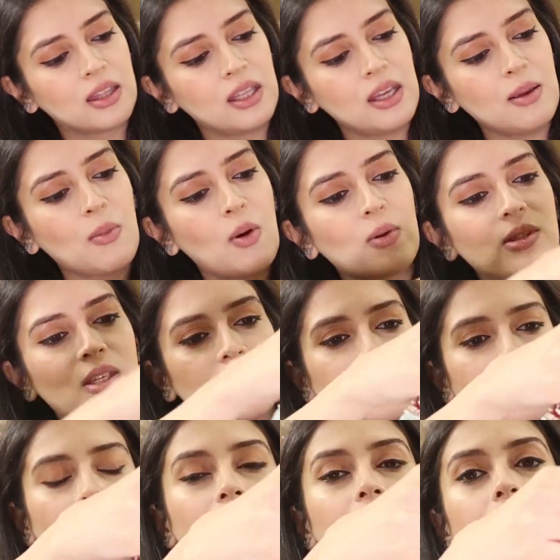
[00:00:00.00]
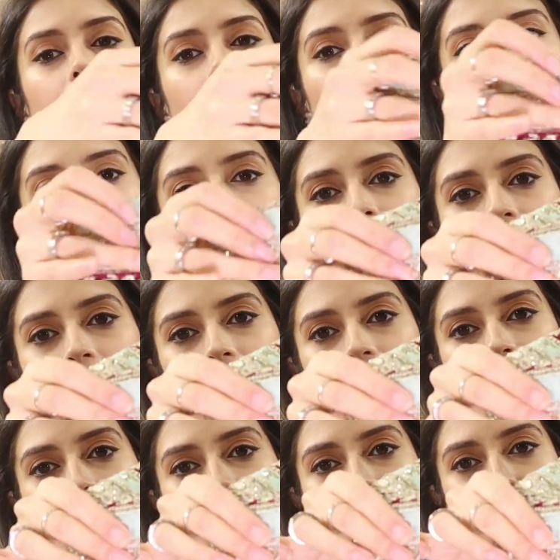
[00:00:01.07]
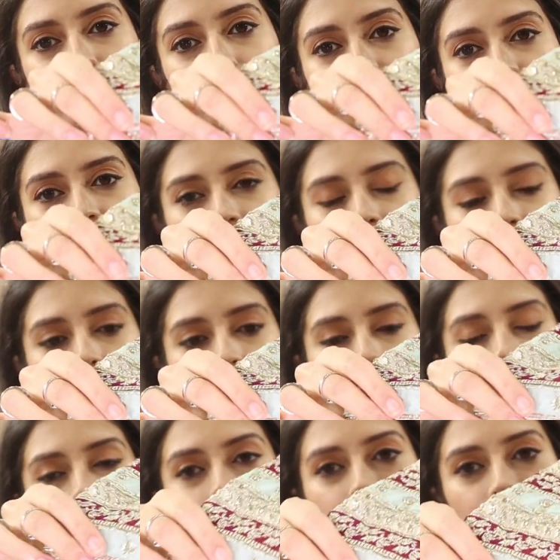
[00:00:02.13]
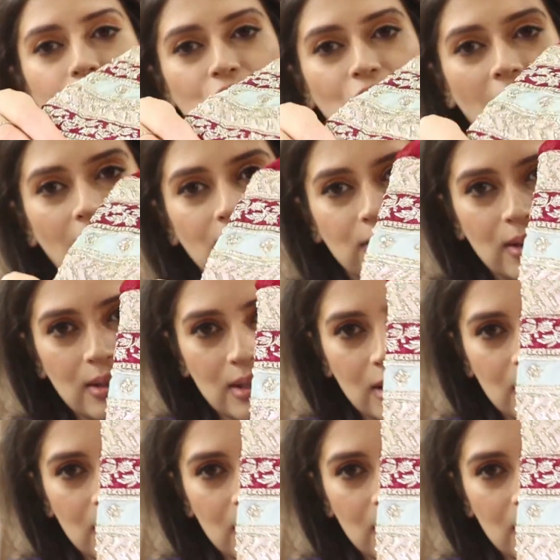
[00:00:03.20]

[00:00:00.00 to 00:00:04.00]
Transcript: the most delicate pearls at the bottom of the trousers